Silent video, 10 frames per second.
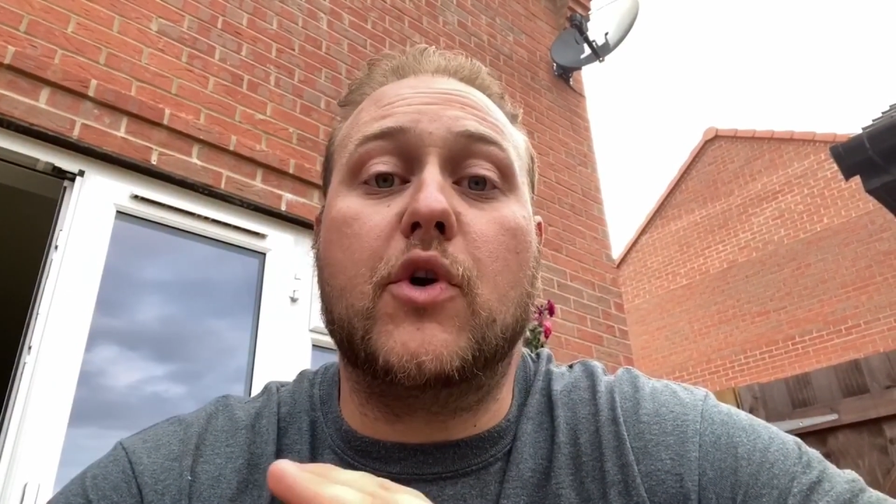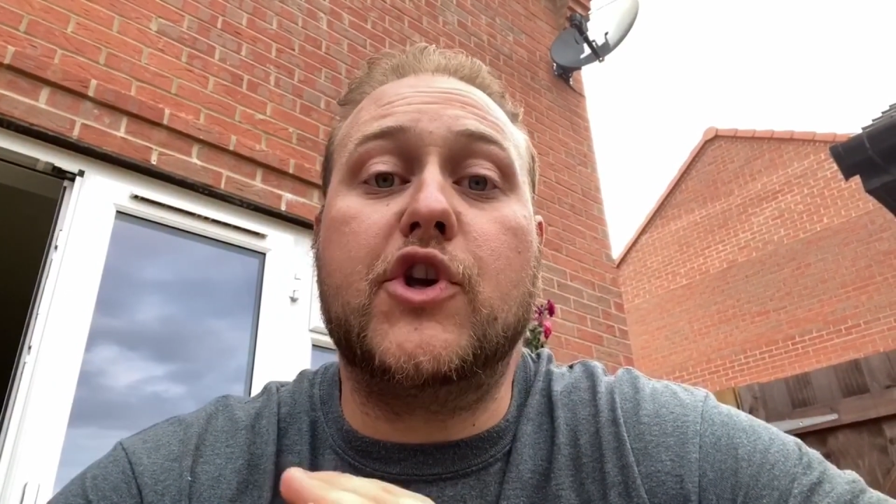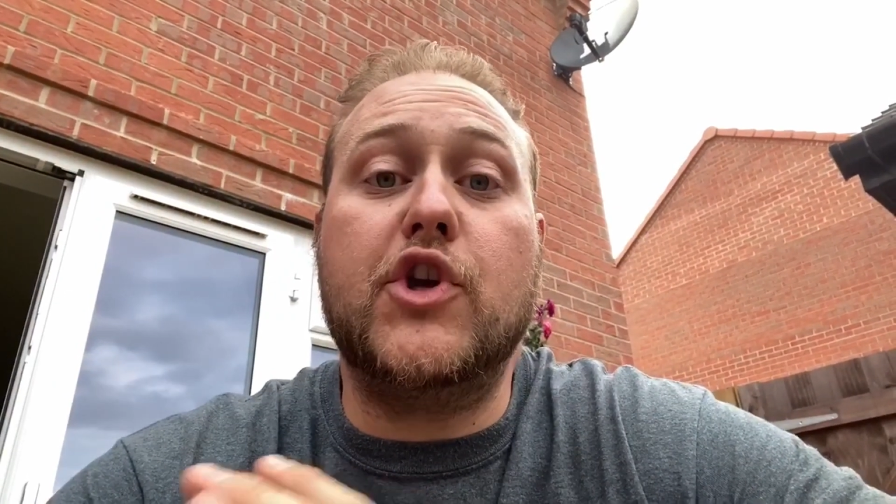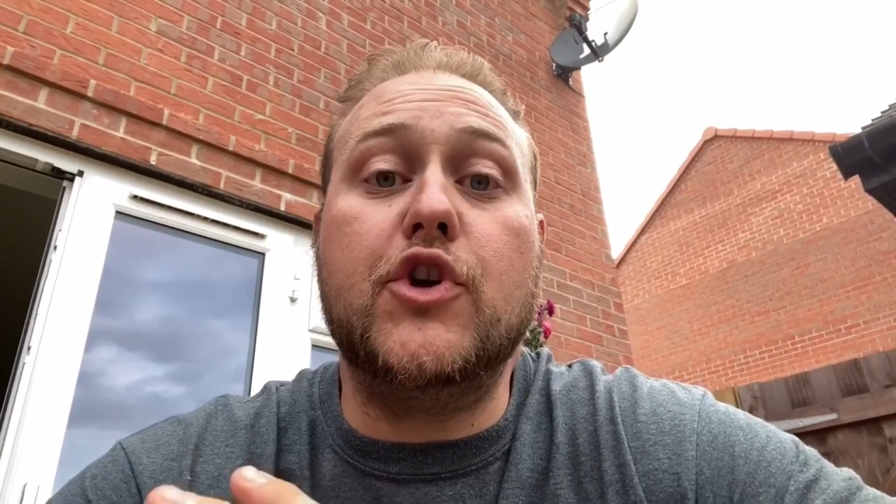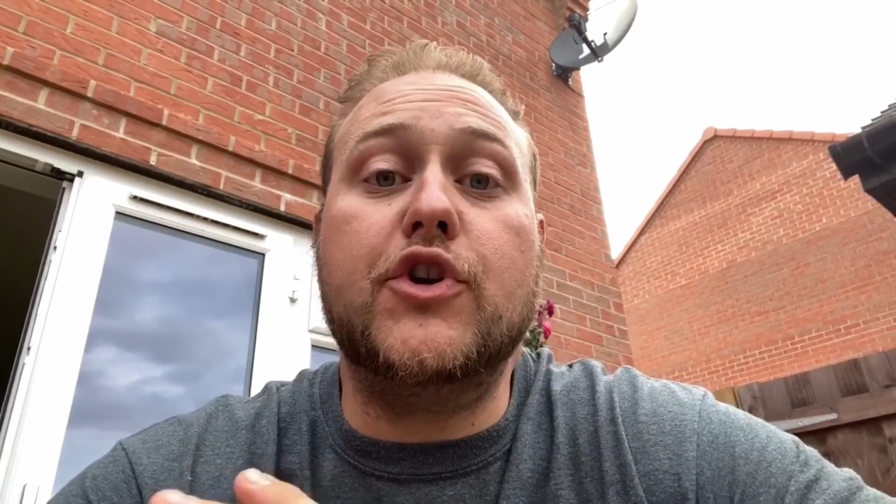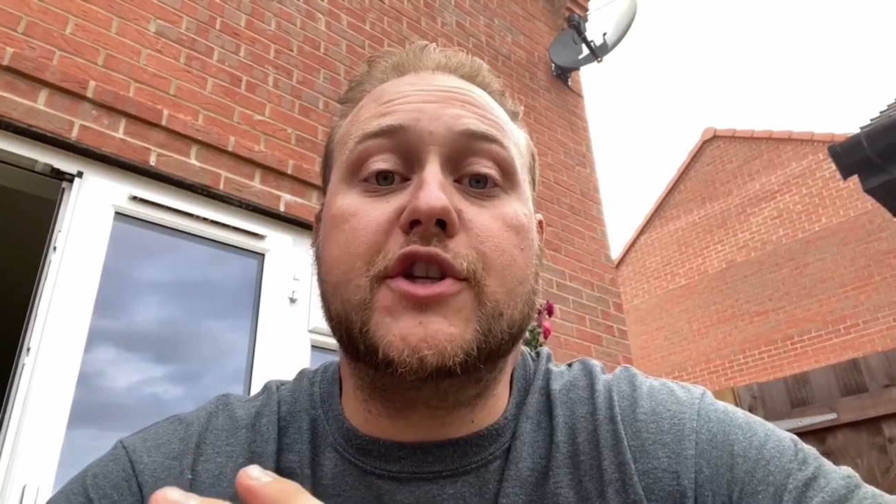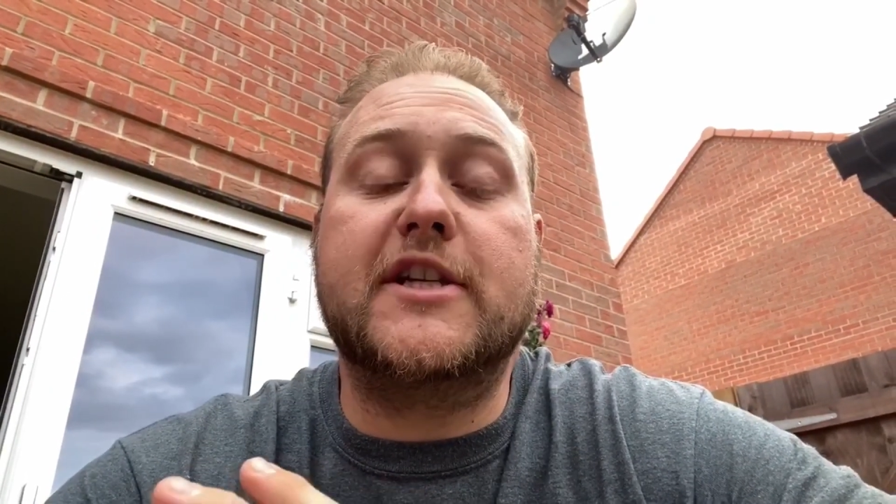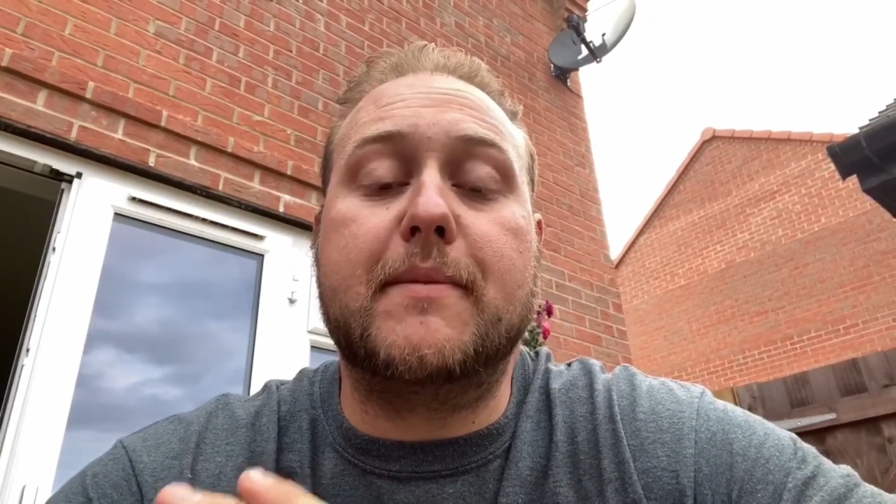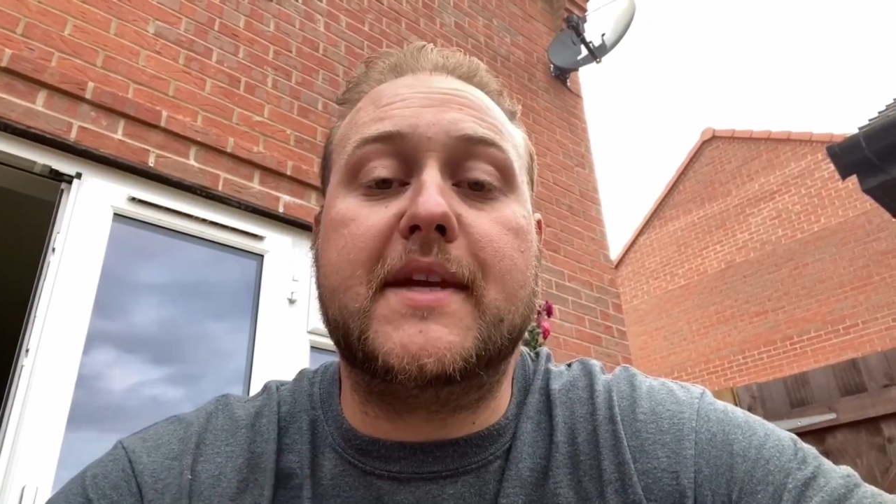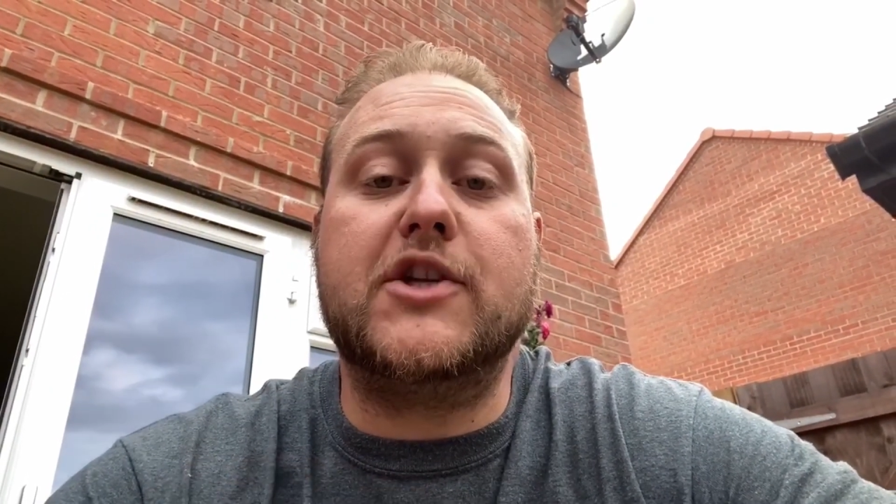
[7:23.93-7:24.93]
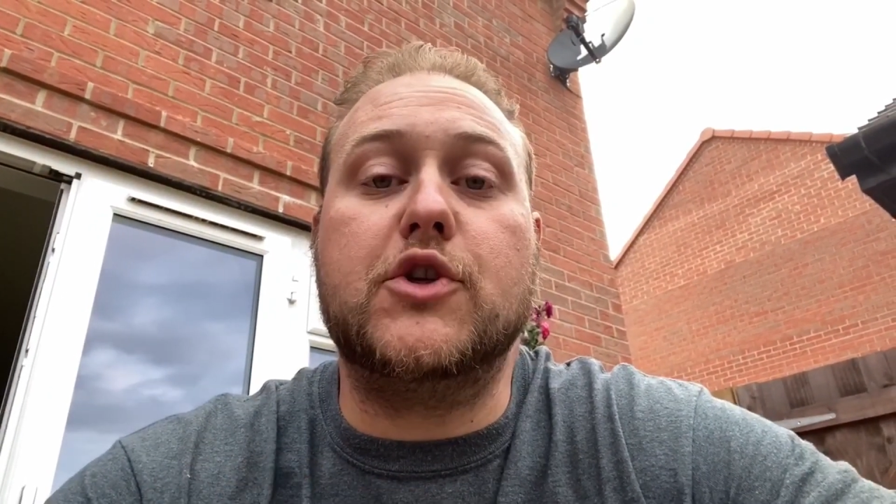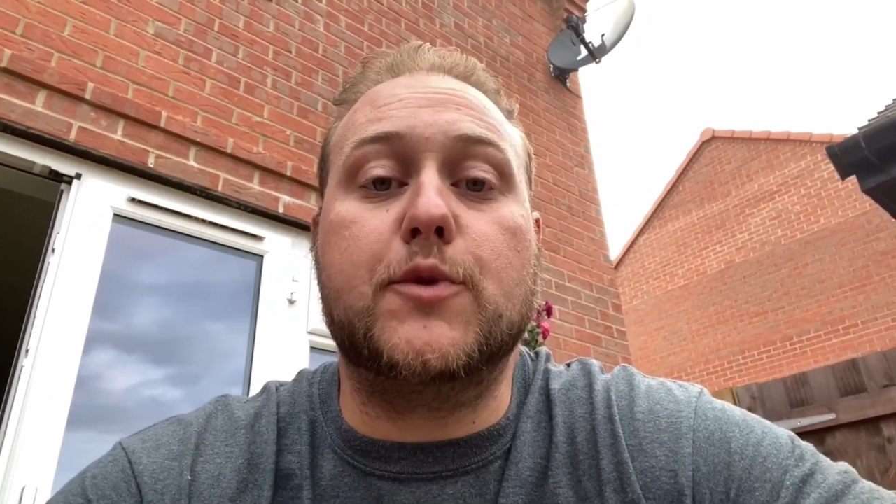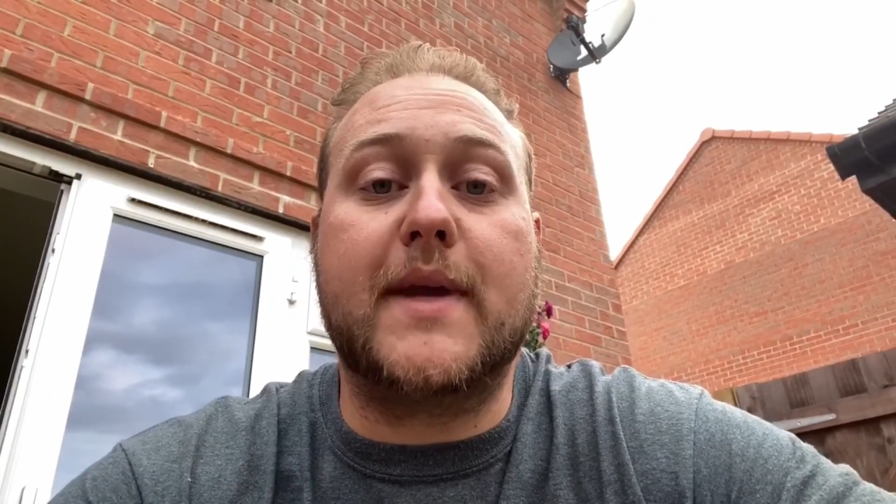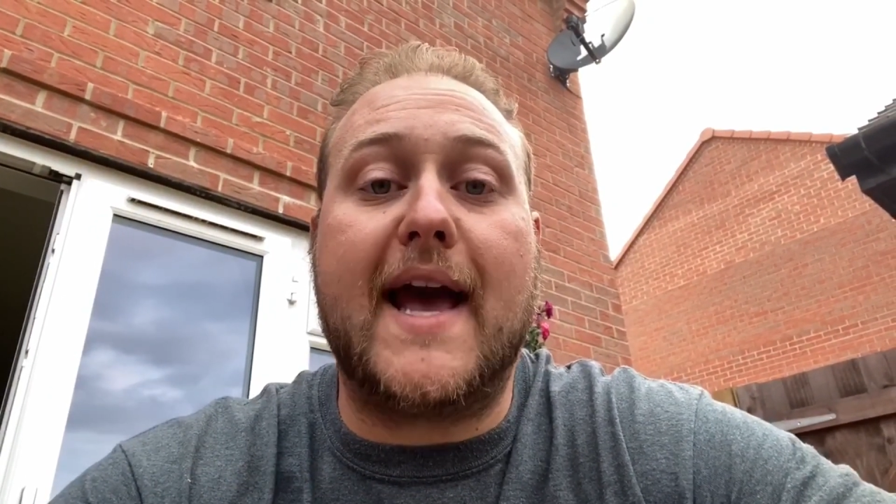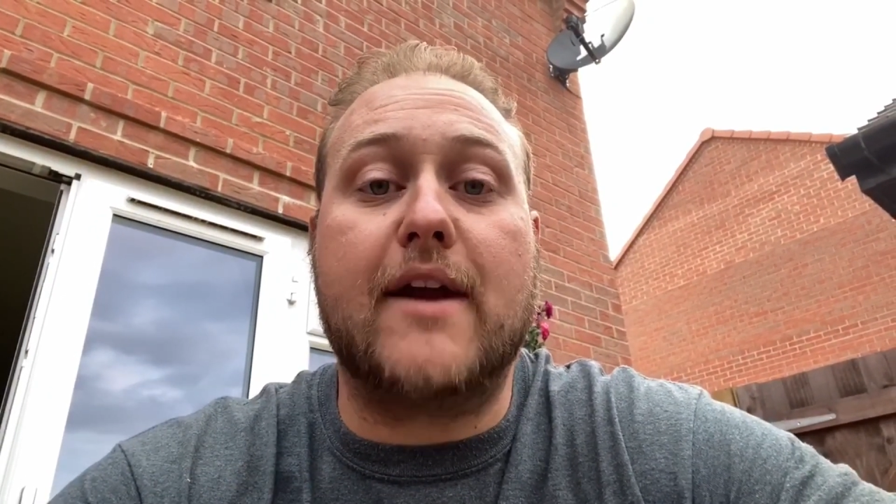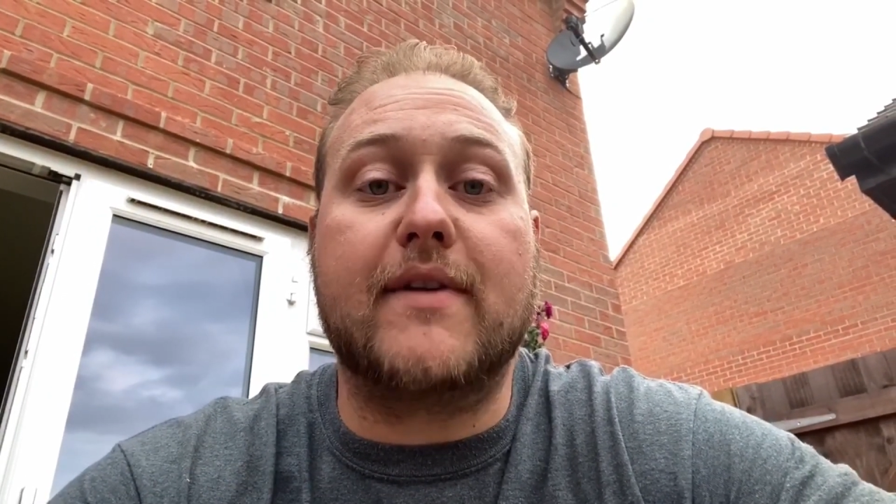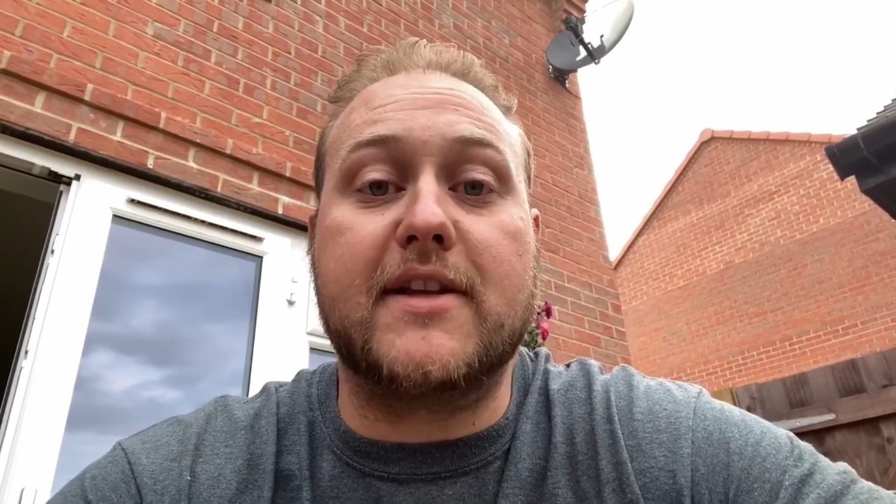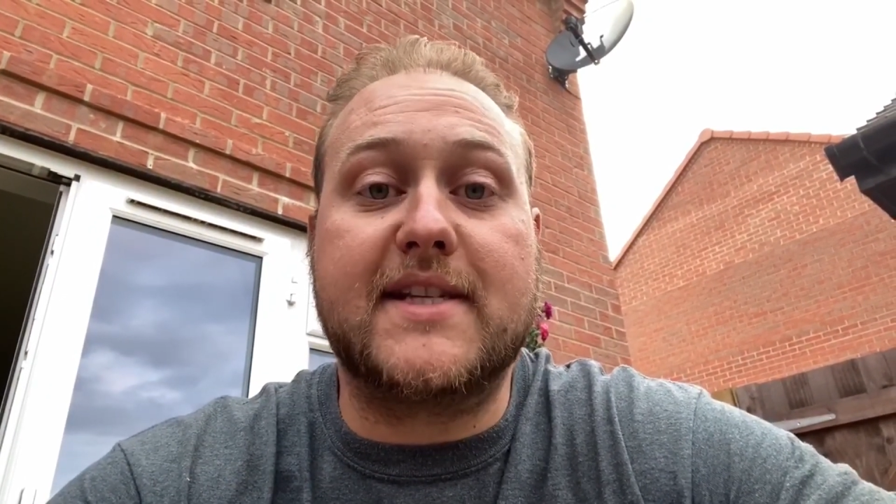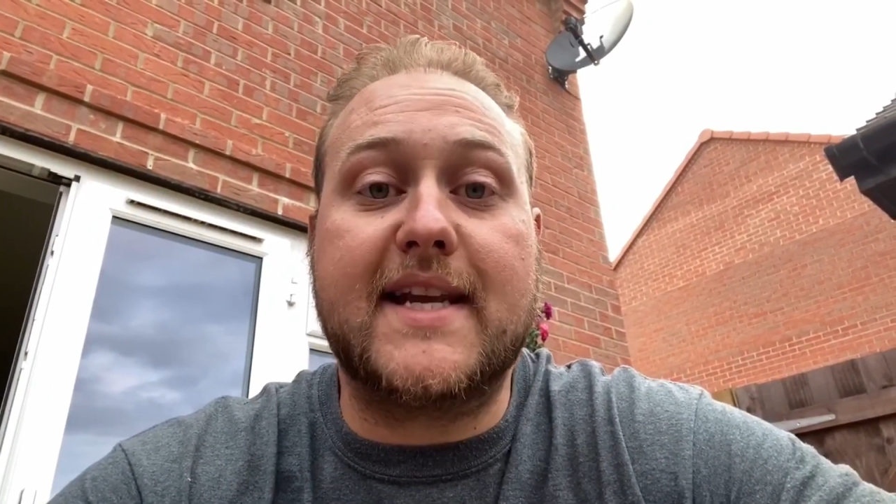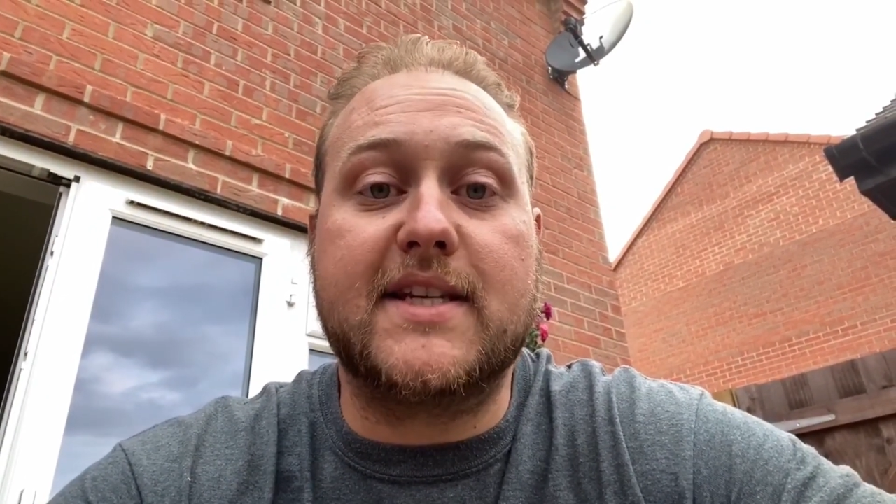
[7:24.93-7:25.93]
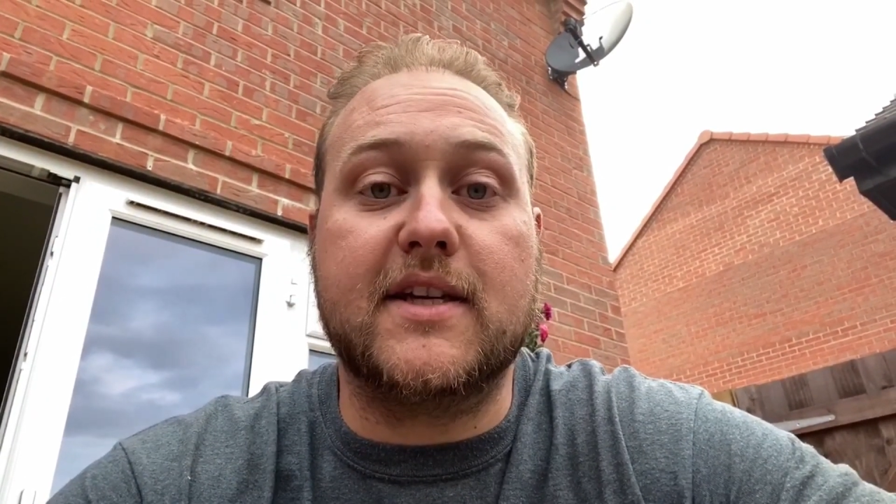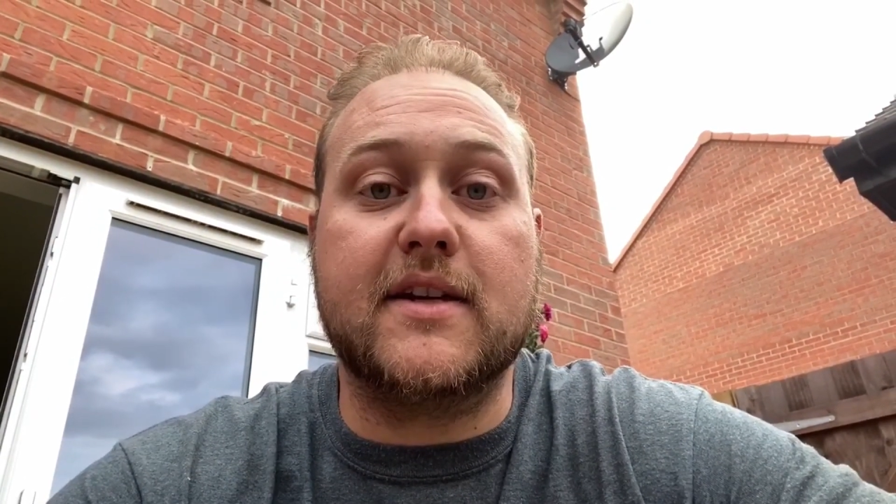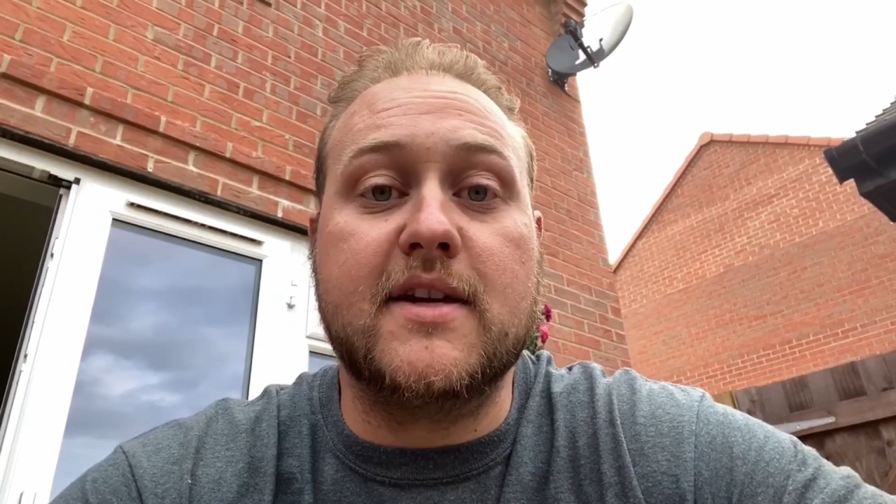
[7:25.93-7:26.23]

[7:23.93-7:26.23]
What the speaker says: cured some of the issues we had around Snetterton.